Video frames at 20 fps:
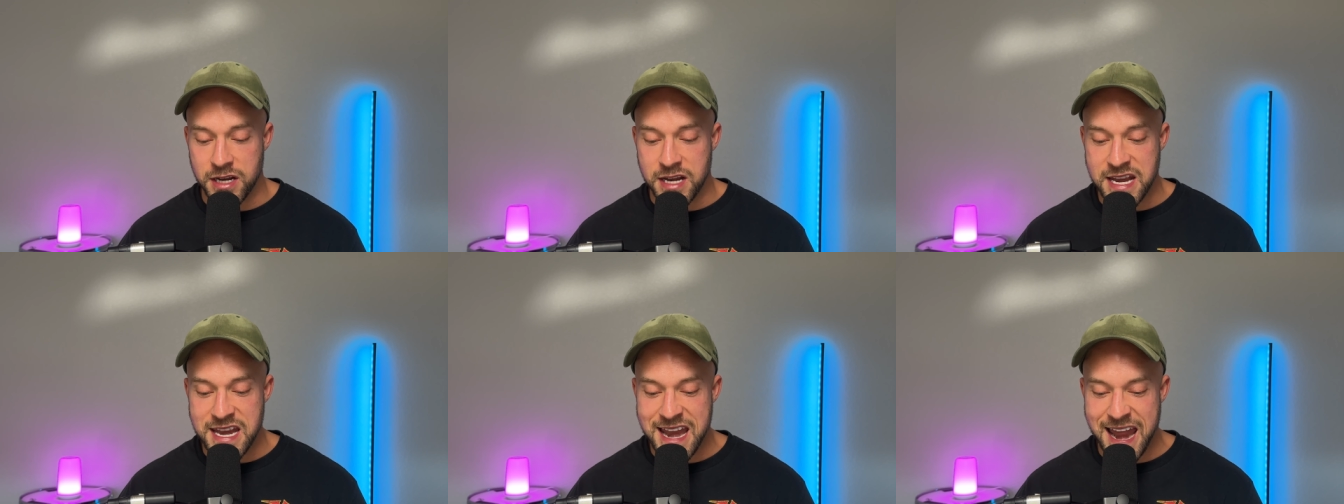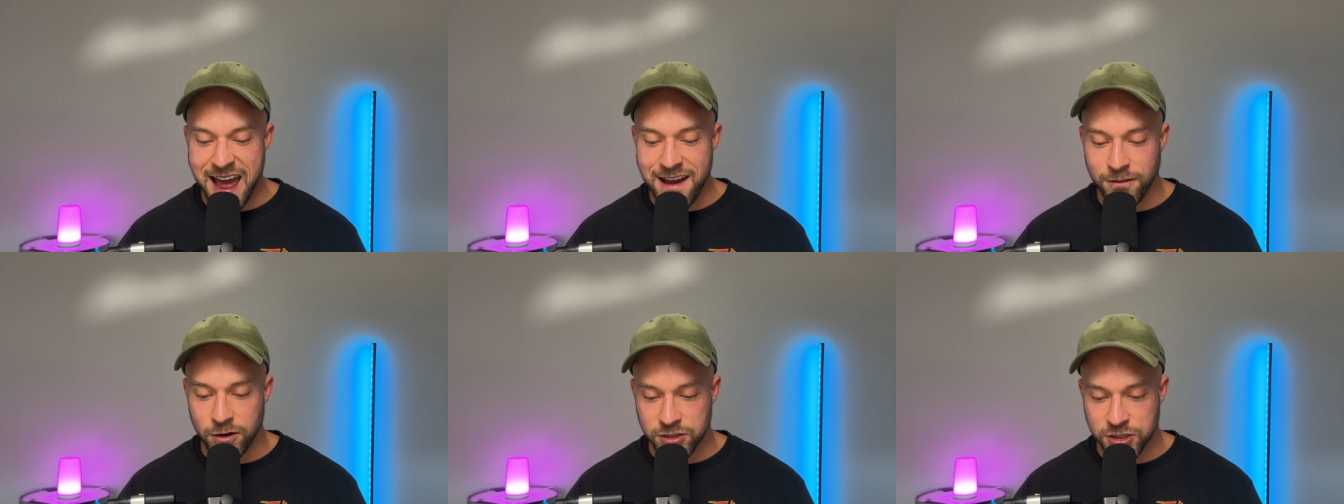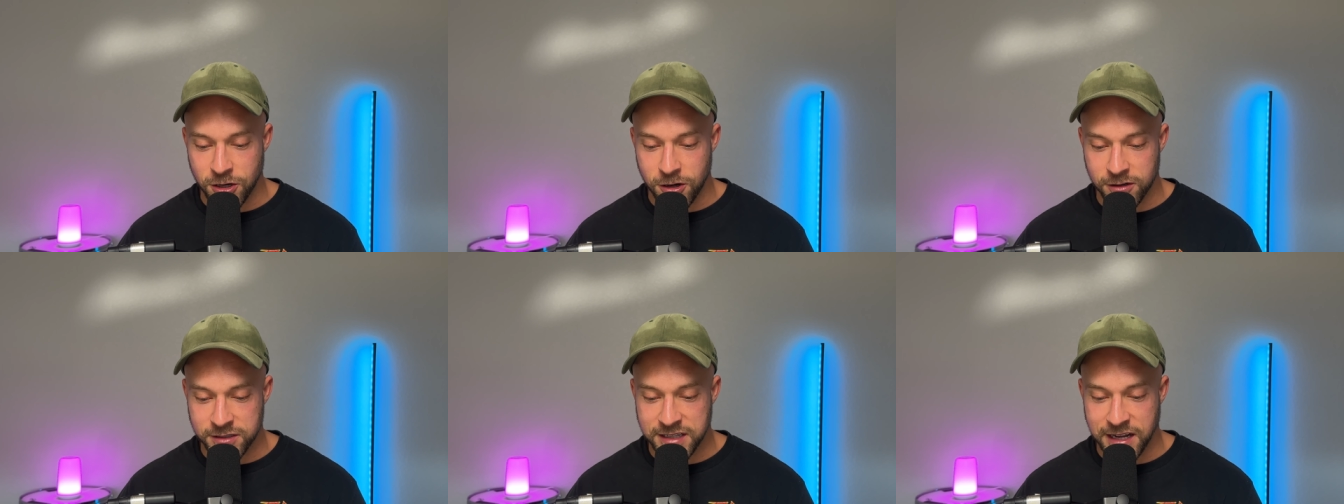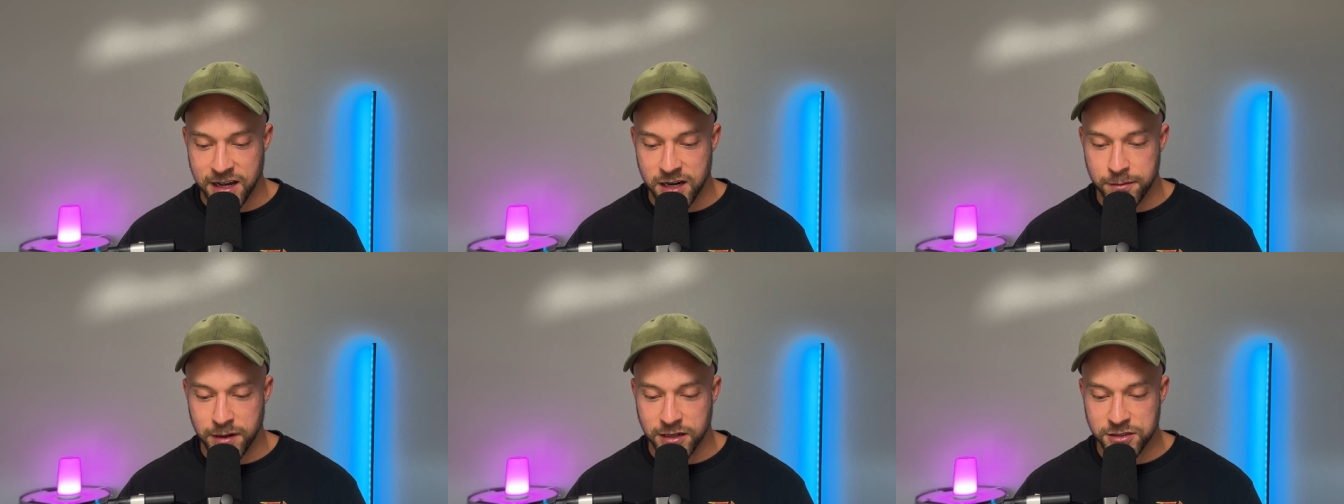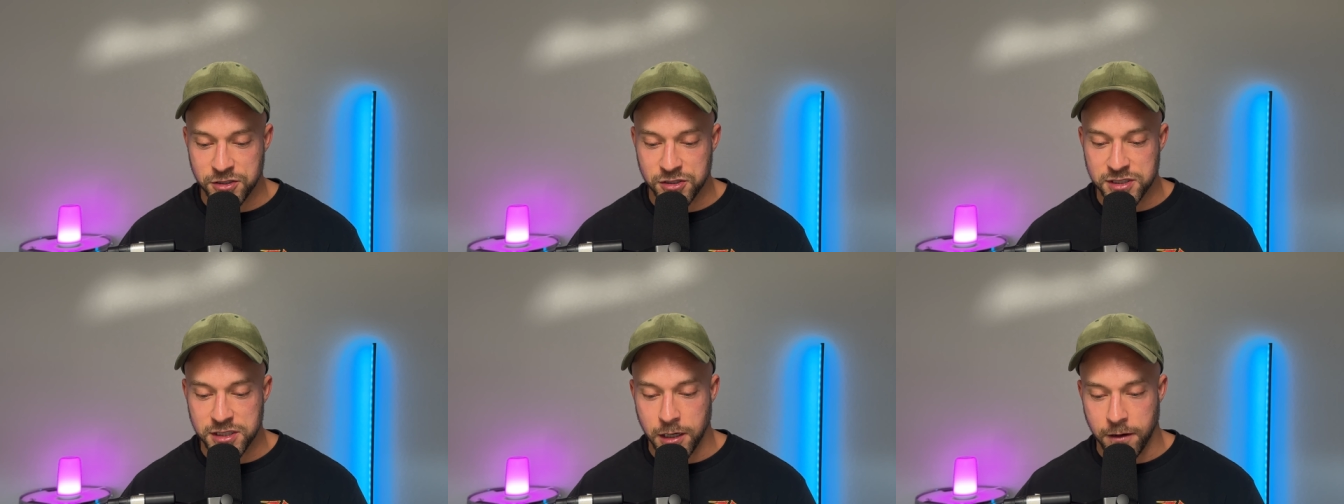never talk down
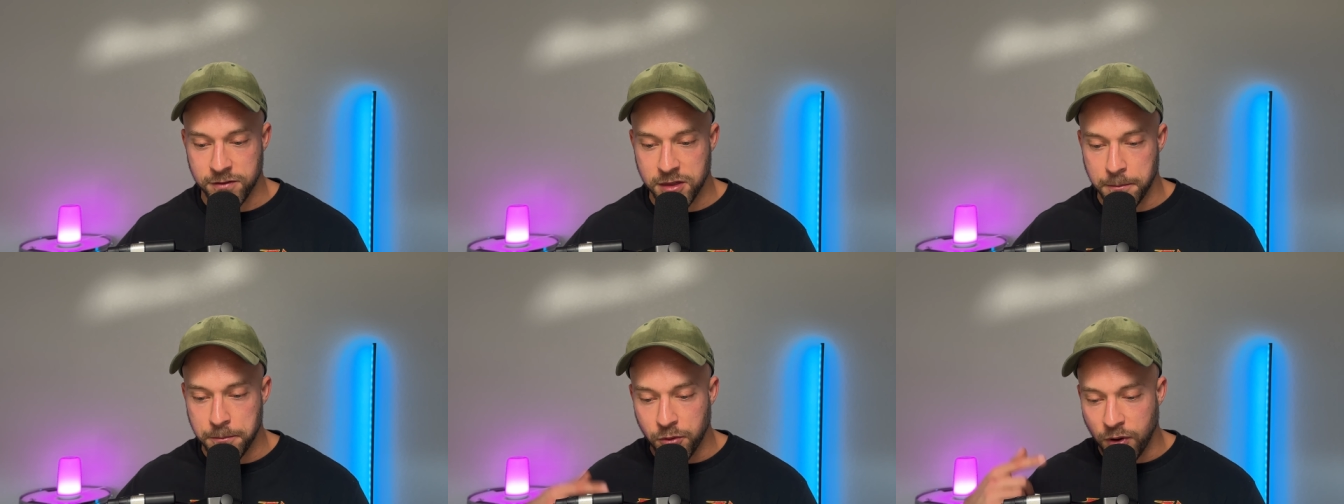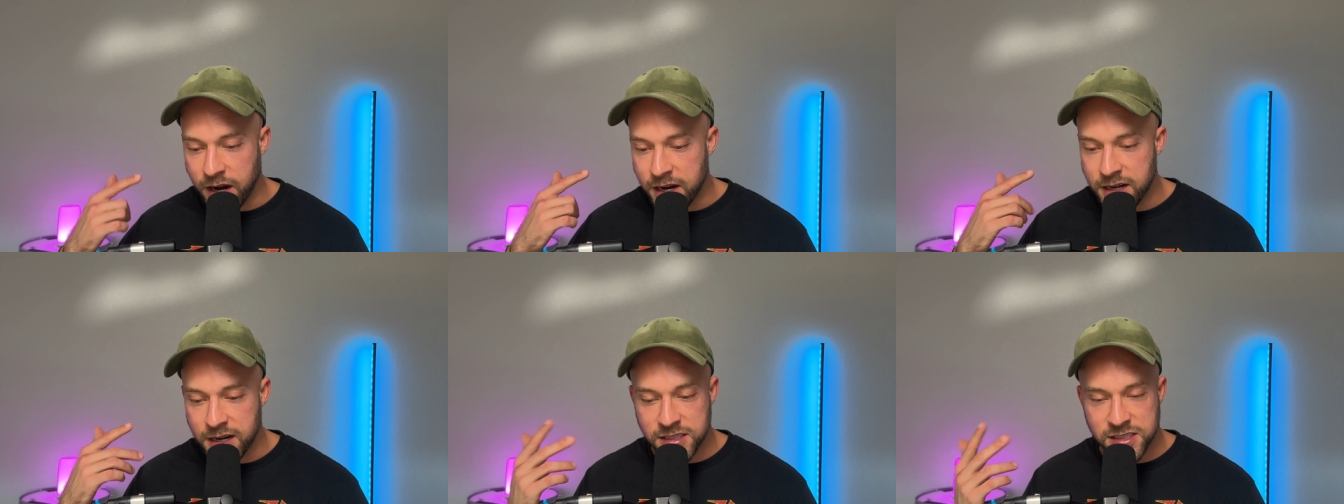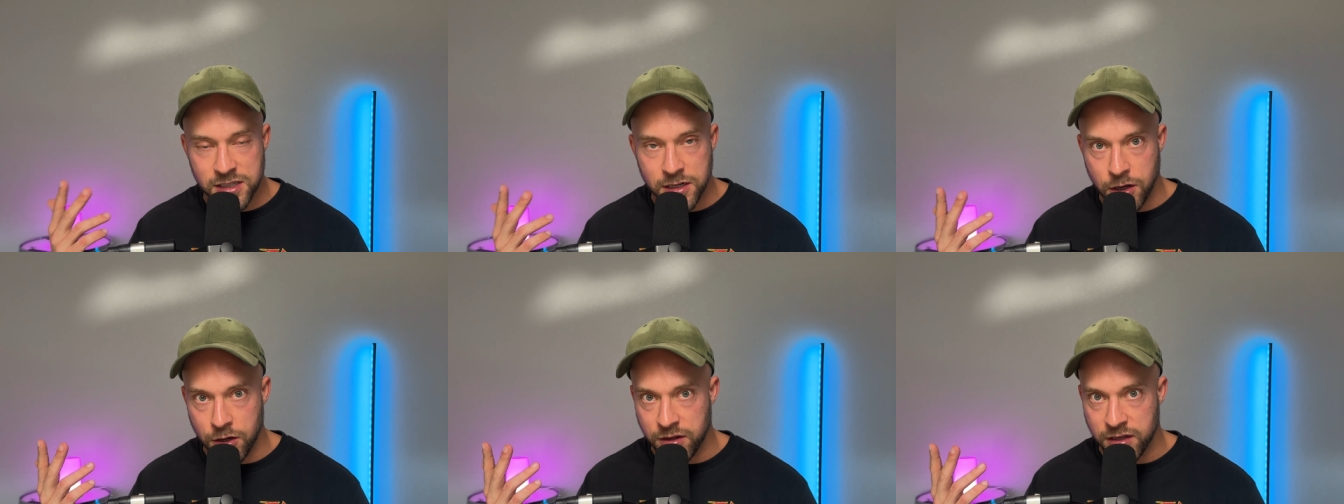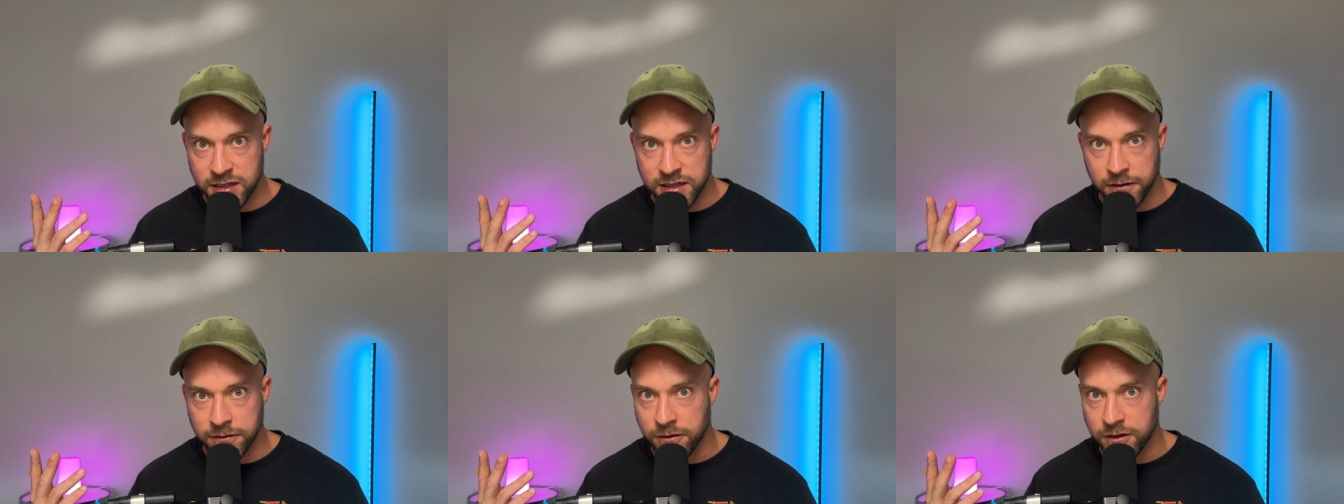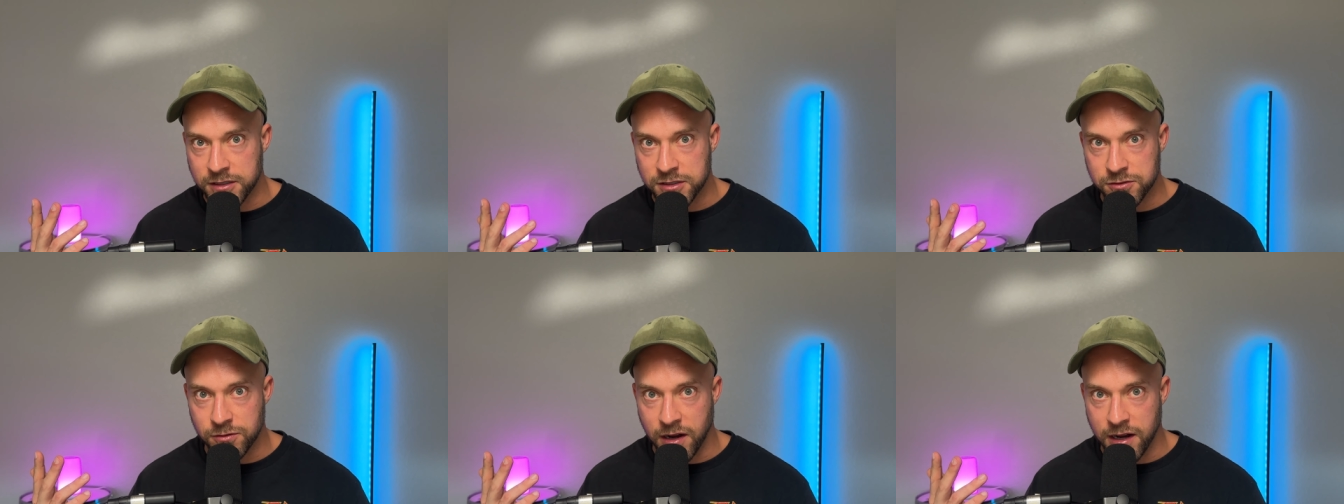about yourself. The brain doesn't know the
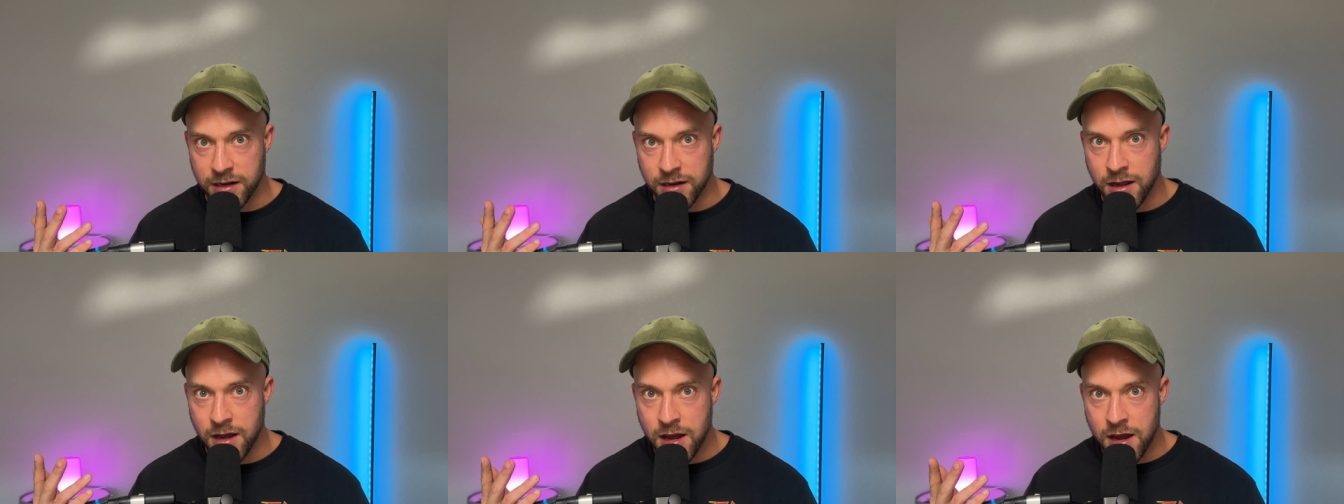difference, right?